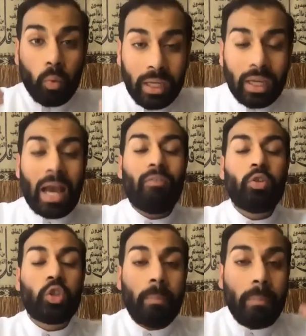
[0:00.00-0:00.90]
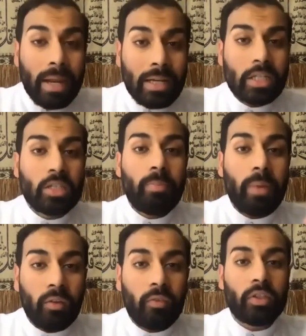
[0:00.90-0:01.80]
have tremendous
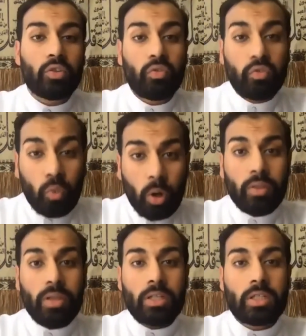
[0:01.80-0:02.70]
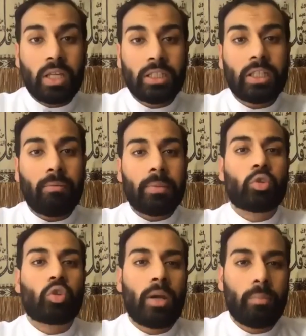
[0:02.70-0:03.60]
benefits for these things that have been
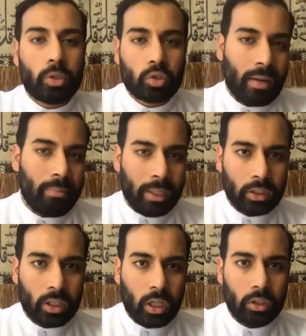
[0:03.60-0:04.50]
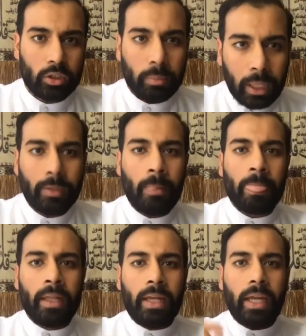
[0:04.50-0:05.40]
prescribed by the scholars. But
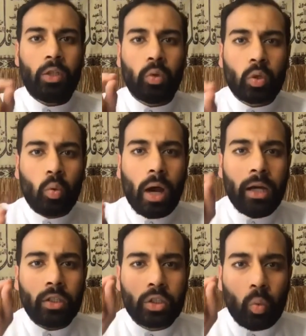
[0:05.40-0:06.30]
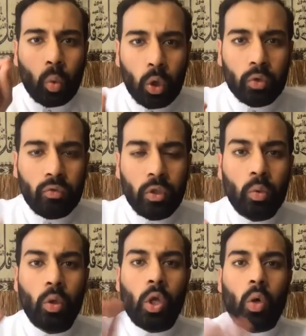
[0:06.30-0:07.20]
it requires a
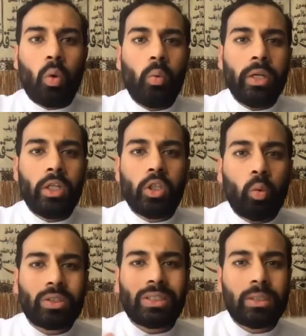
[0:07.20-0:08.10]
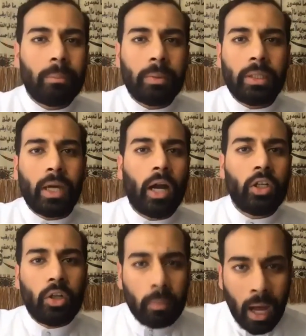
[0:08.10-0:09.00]
worldview where we don't simply
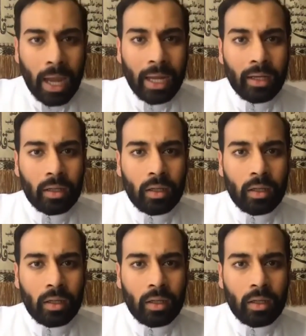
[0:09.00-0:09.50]
undermine